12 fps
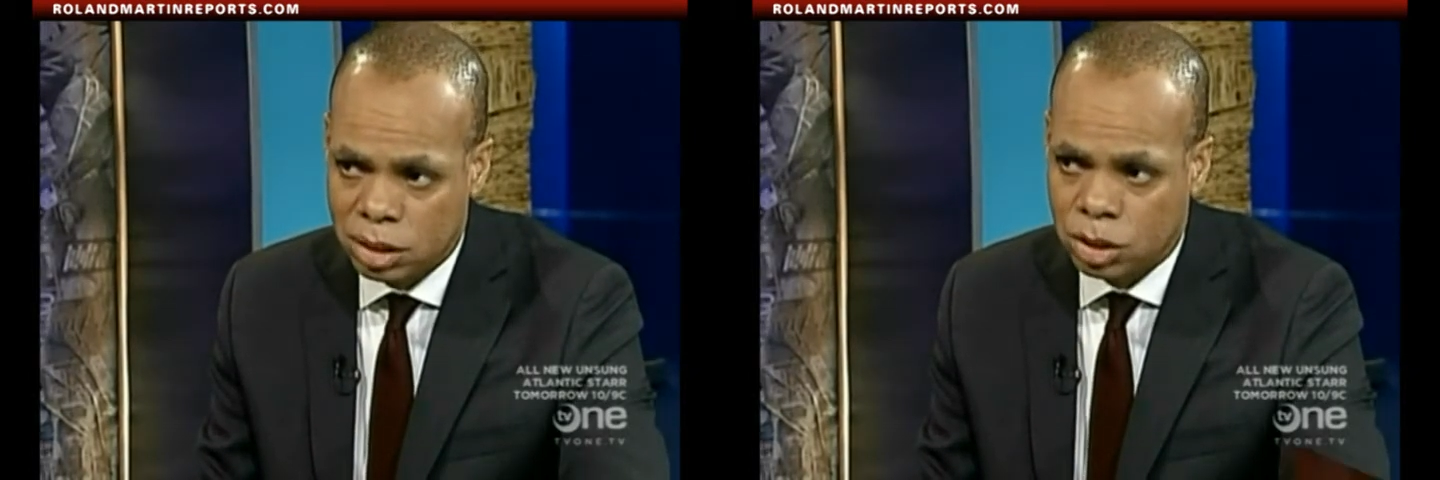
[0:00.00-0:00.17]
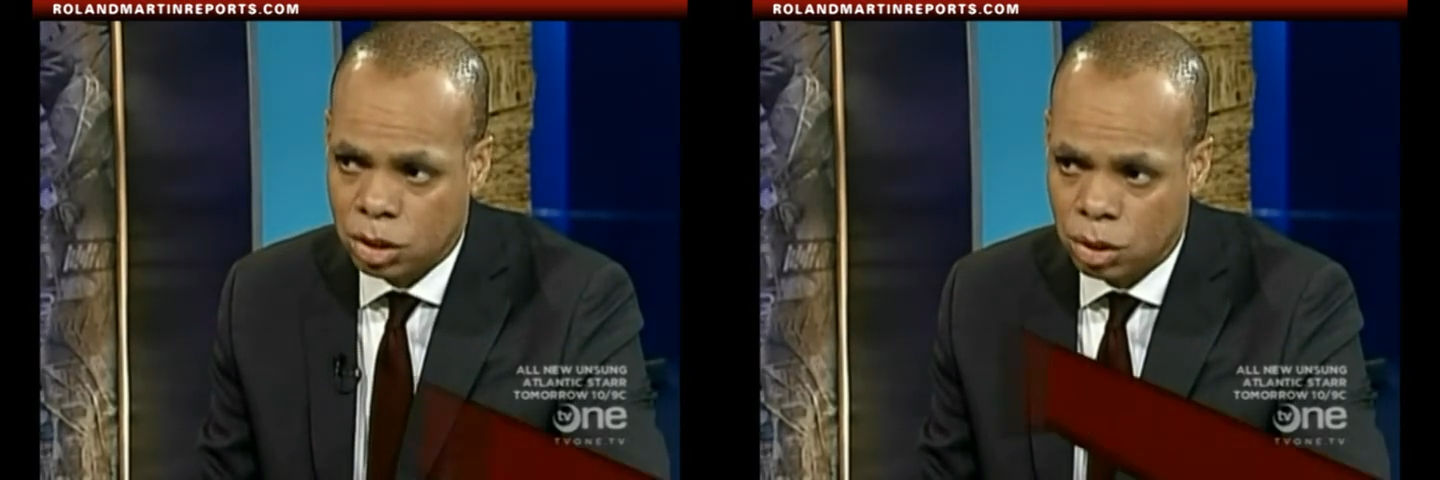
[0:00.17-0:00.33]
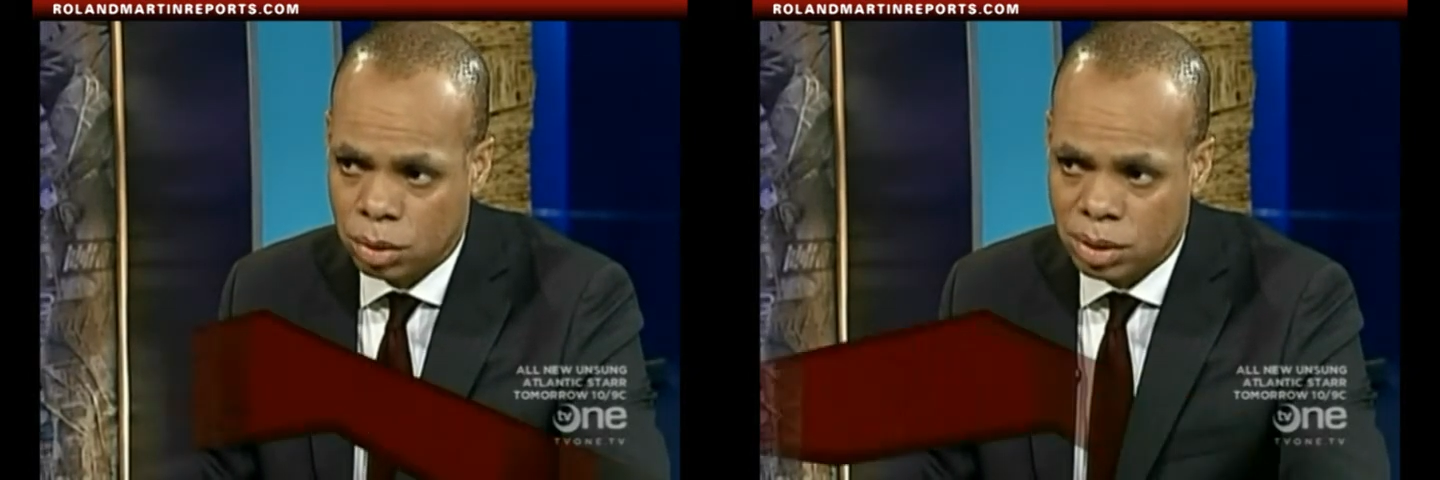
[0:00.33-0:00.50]
they
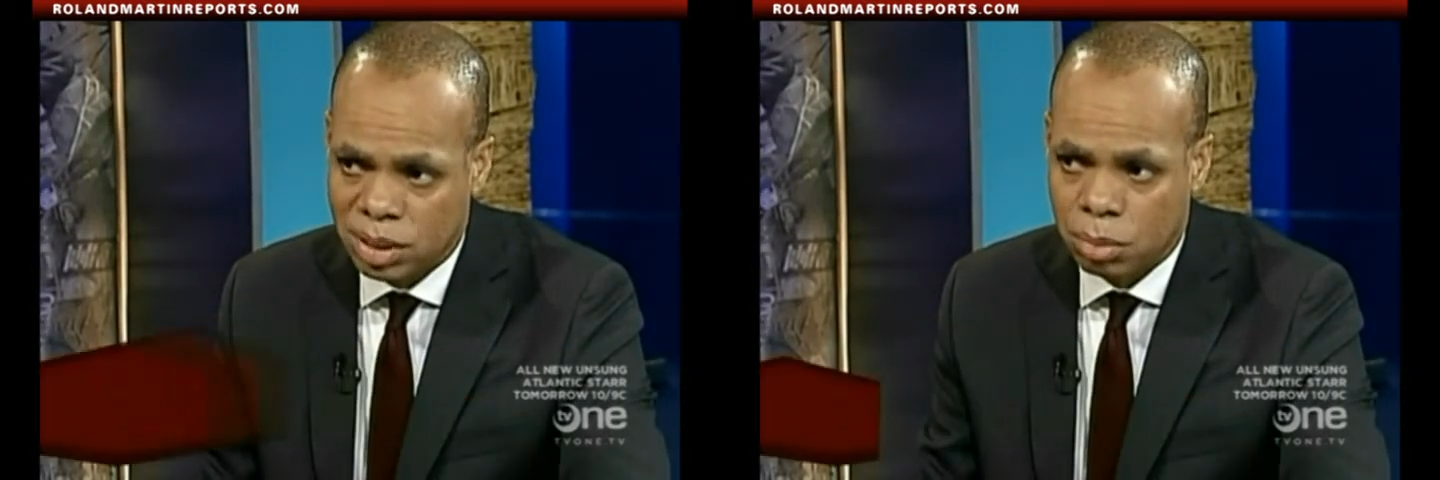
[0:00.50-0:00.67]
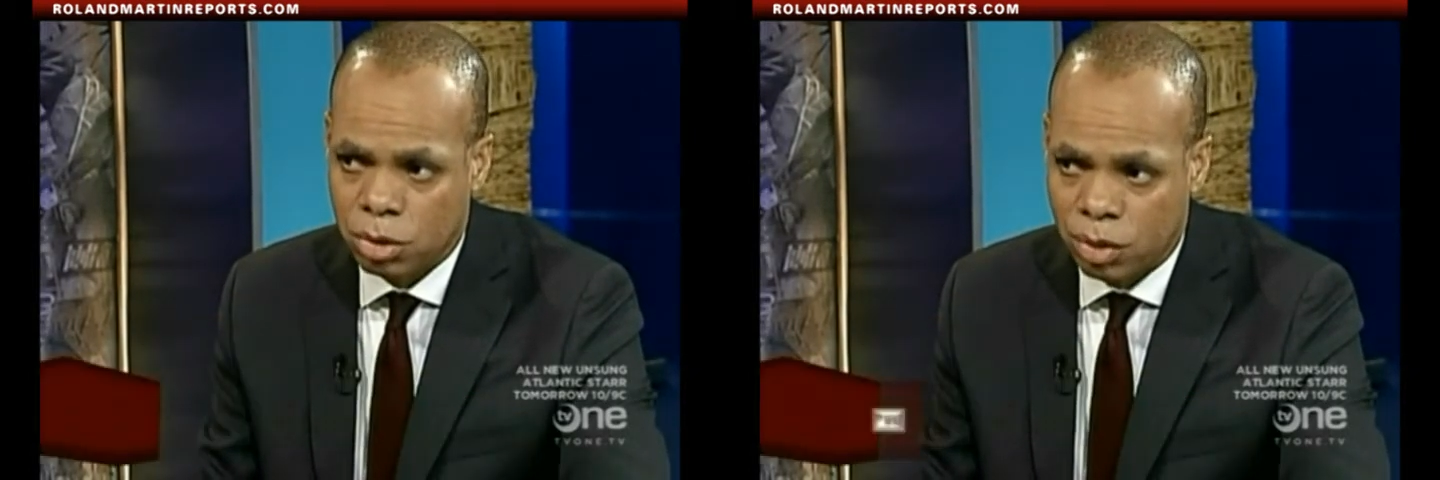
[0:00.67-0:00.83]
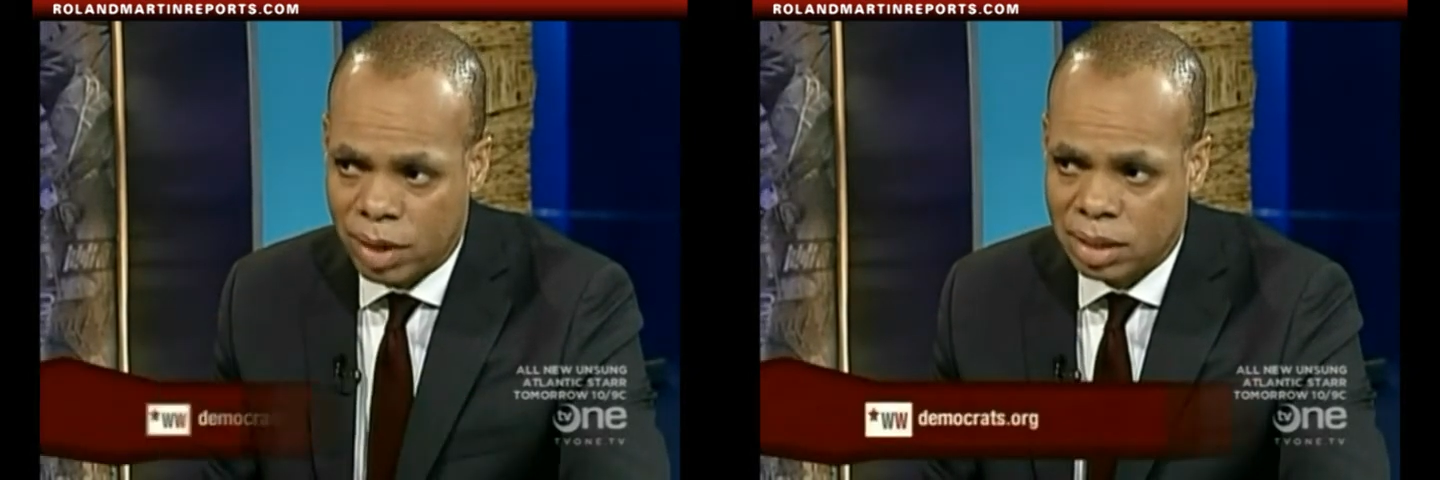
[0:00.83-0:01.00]
should go to
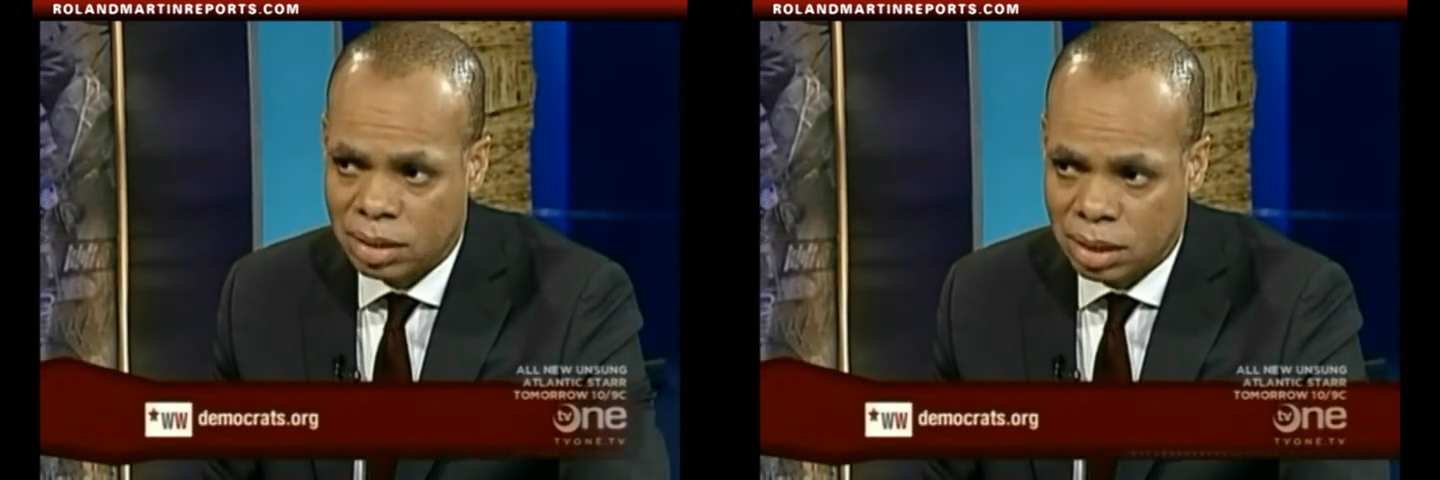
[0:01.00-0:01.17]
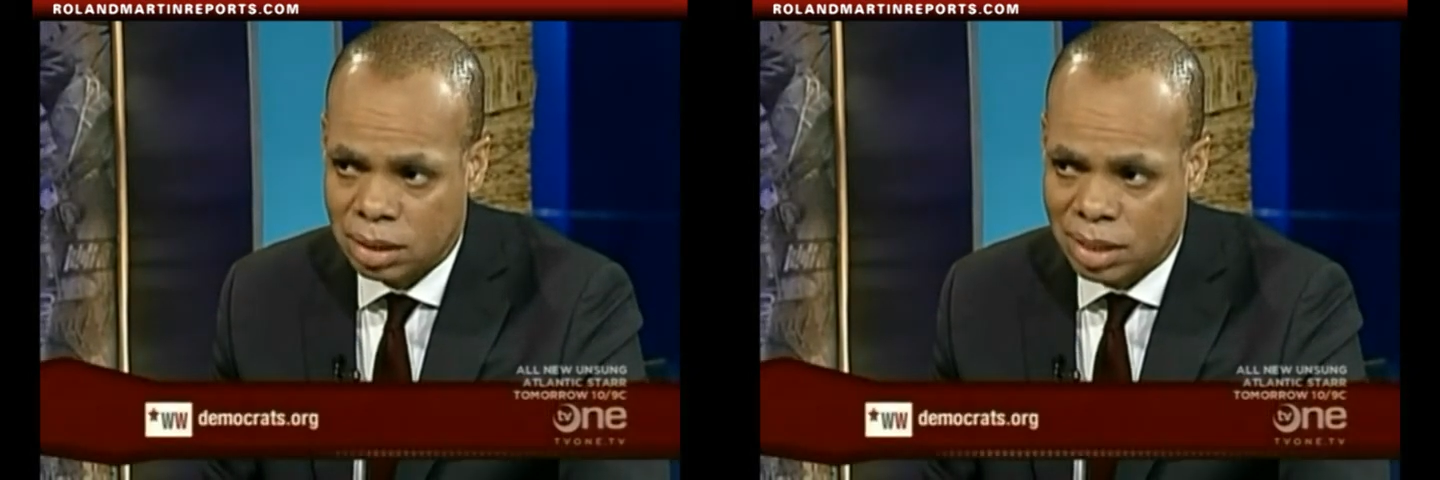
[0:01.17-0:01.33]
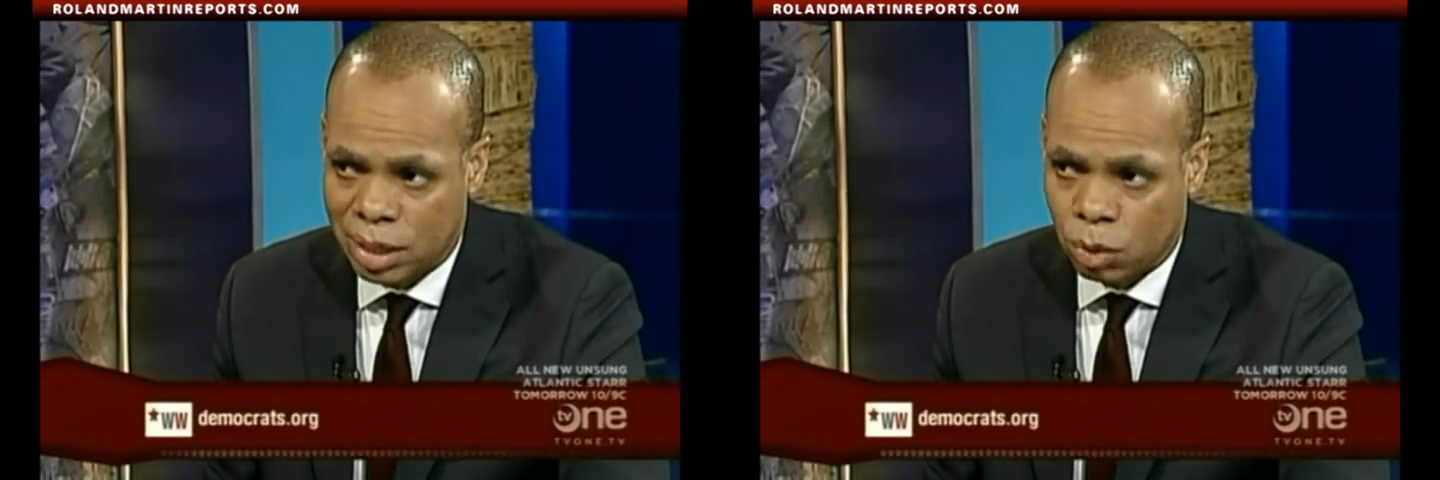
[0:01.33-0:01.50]

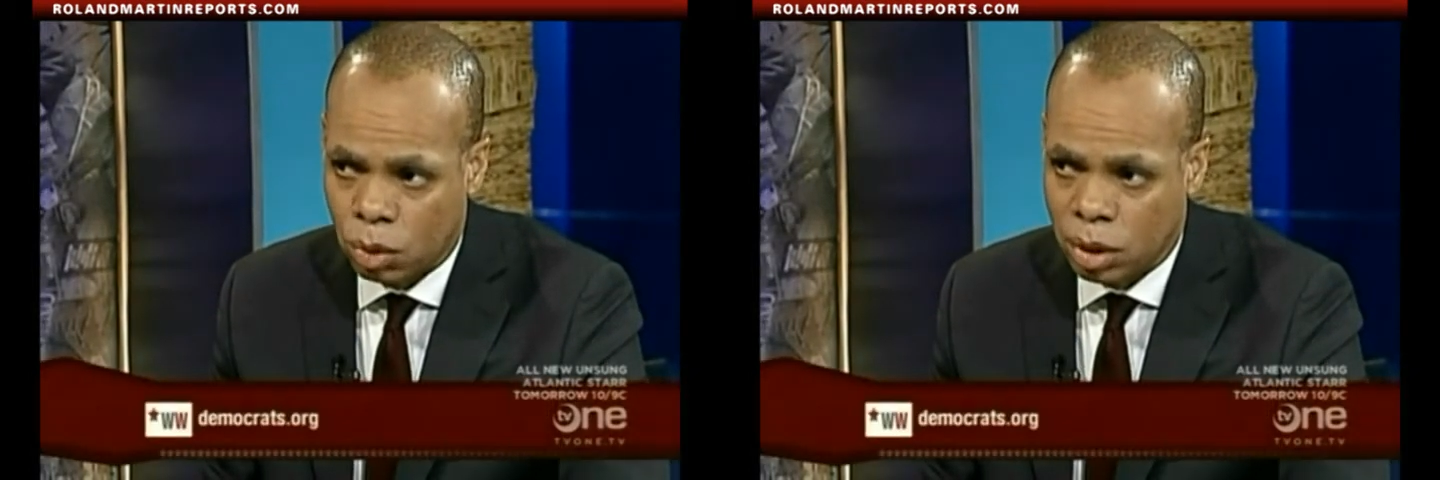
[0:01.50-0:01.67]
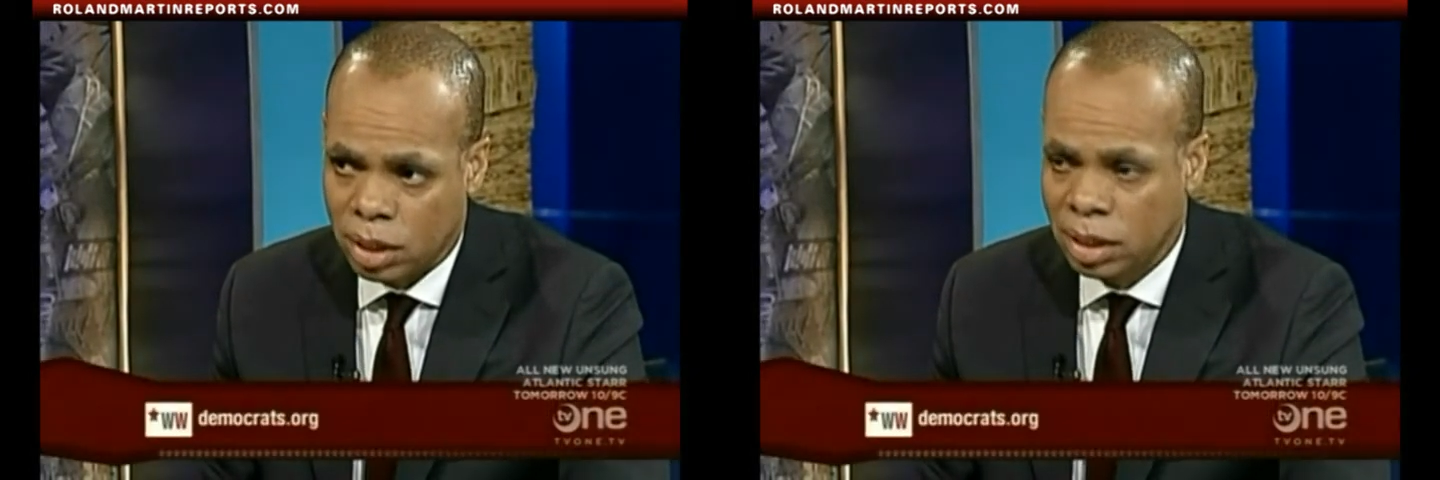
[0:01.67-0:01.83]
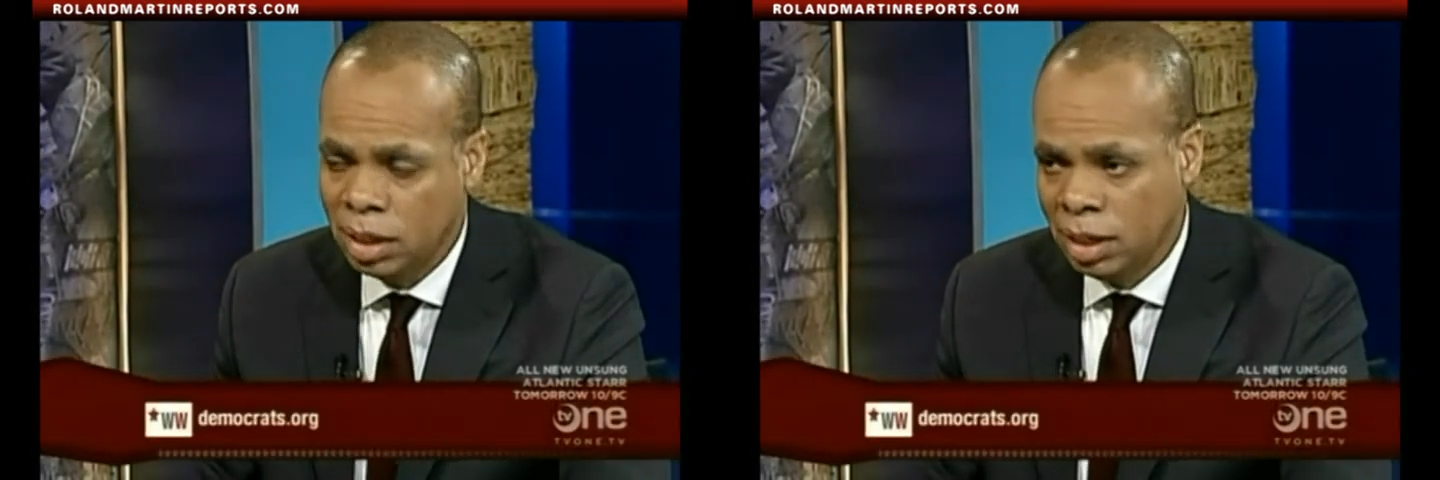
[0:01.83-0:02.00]

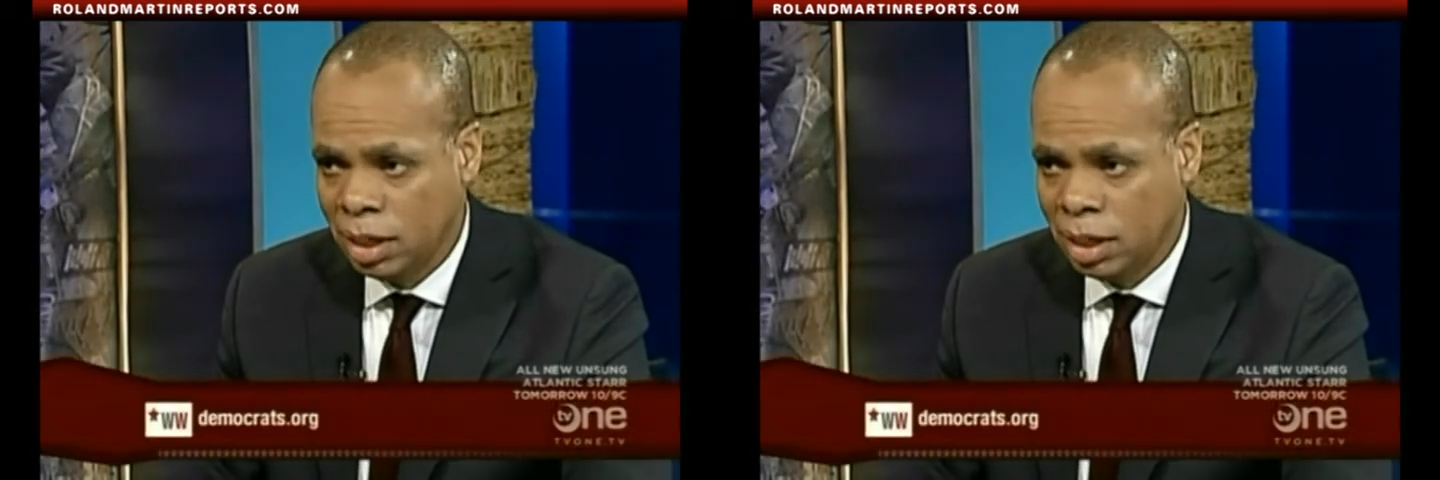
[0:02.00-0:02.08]
Democrats.org.